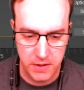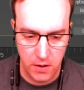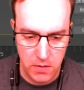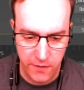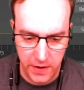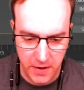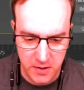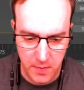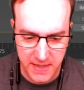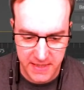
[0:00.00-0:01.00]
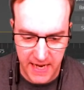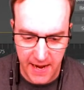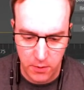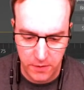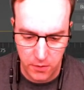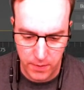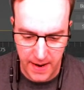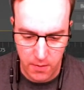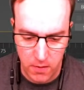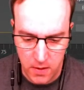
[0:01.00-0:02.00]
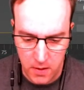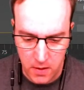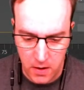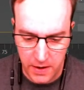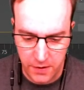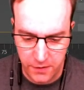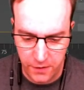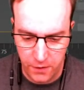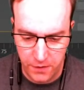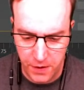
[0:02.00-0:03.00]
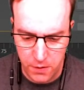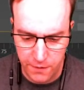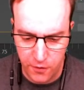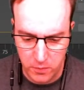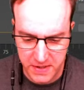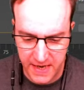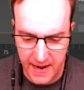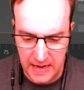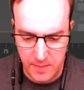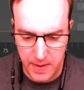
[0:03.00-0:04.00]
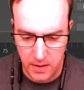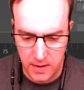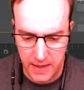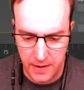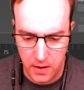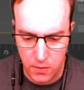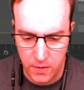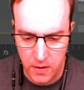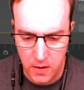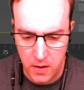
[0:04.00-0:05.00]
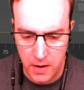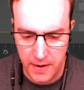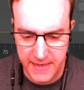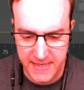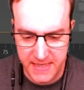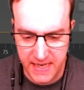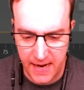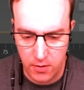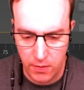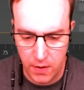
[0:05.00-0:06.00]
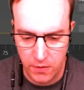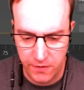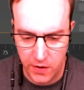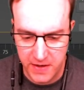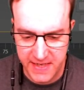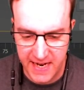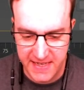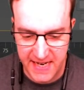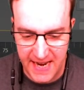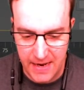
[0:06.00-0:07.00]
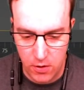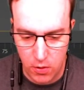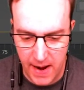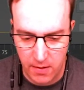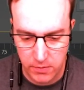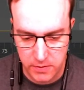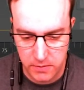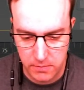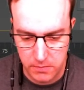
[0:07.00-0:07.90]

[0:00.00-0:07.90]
So if I go to my scale tool now, I could just use a uniform scale in the middle, click and hold, and I can scale those vertex in or out.